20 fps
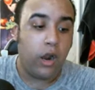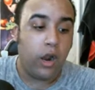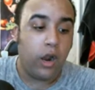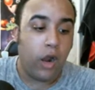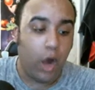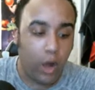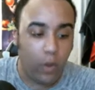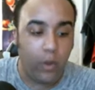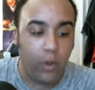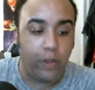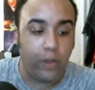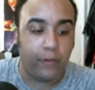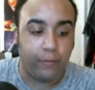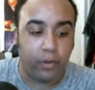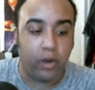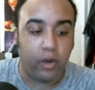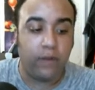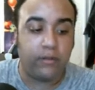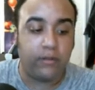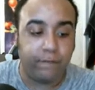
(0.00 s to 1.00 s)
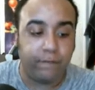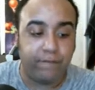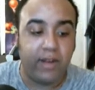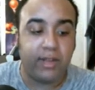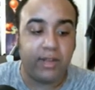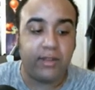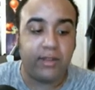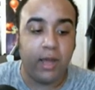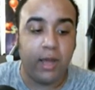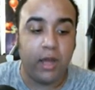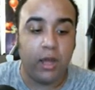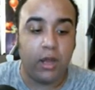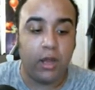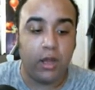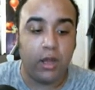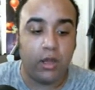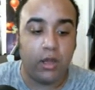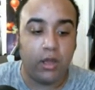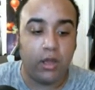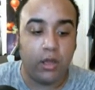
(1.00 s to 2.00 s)
Owens brought up the fact that
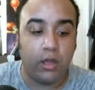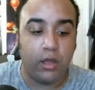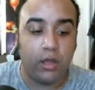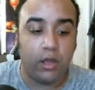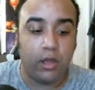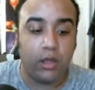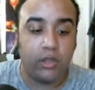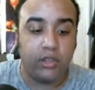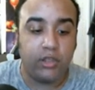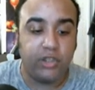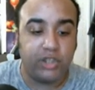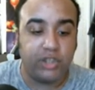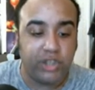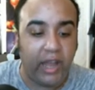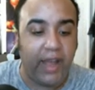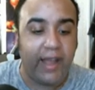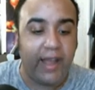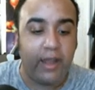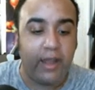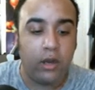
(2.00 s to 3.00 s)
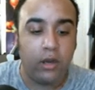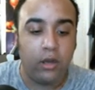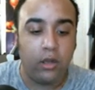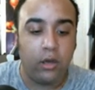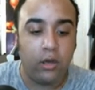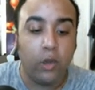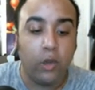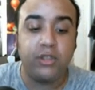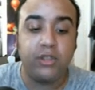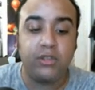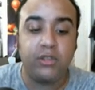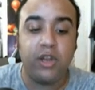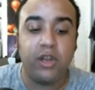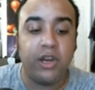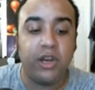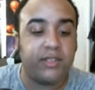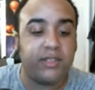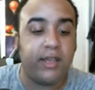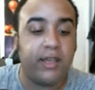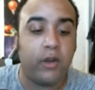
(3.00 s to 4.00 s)
Shane losing to the
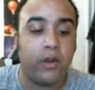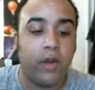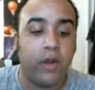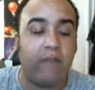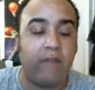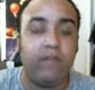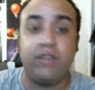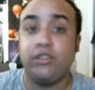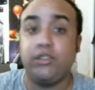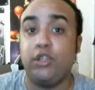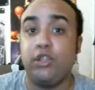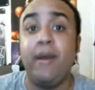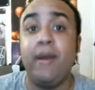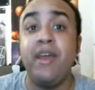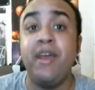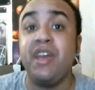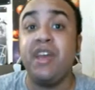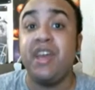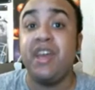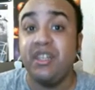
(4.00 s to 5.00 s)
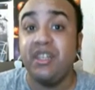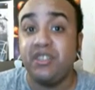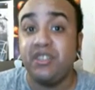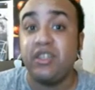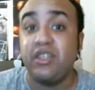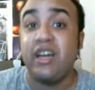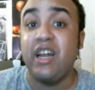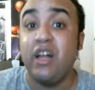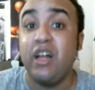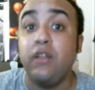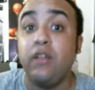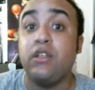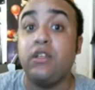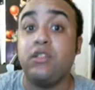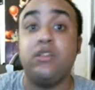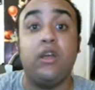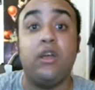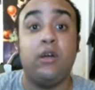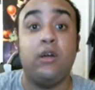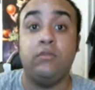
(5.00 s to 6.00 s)
Undertaker at WrestleMania inside Hell in a
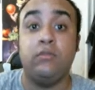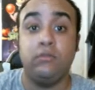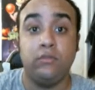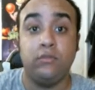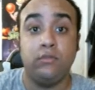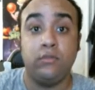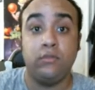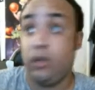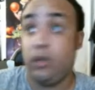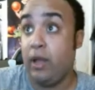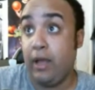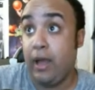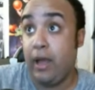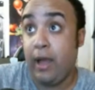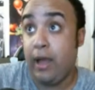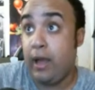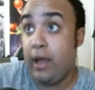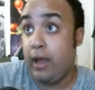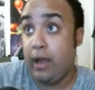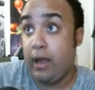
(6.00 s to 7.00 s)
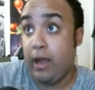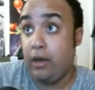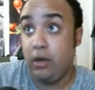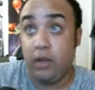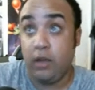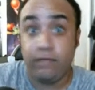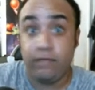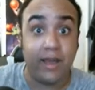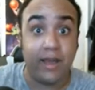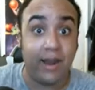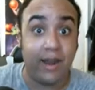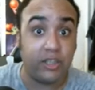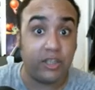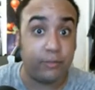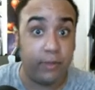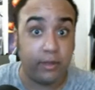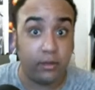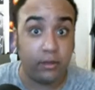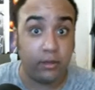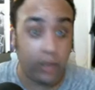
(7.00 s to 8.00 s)
Cell. I love that
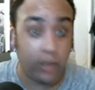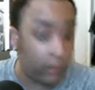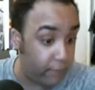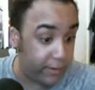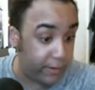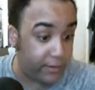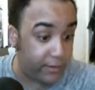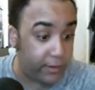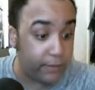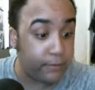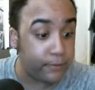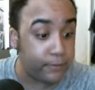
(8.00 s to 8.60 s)
aspect. I really did.